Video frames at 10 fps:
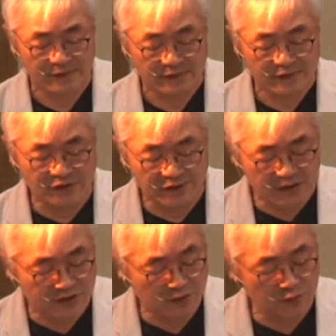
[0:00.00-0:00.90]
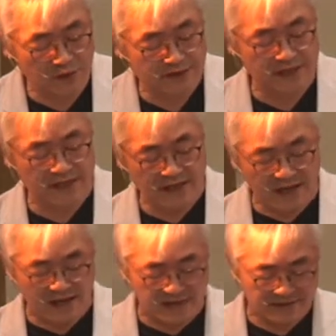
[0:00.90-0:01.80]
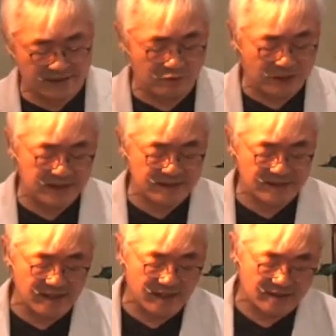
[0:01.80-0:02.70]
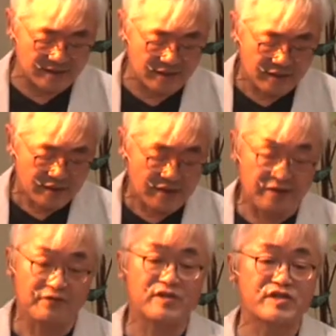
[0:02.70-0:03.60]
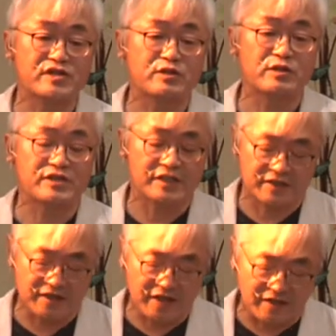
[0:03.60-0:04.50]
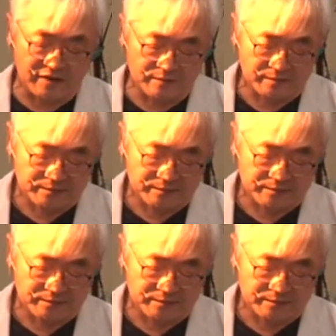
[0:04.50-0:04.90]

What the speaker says: So here's what they said in verse 16.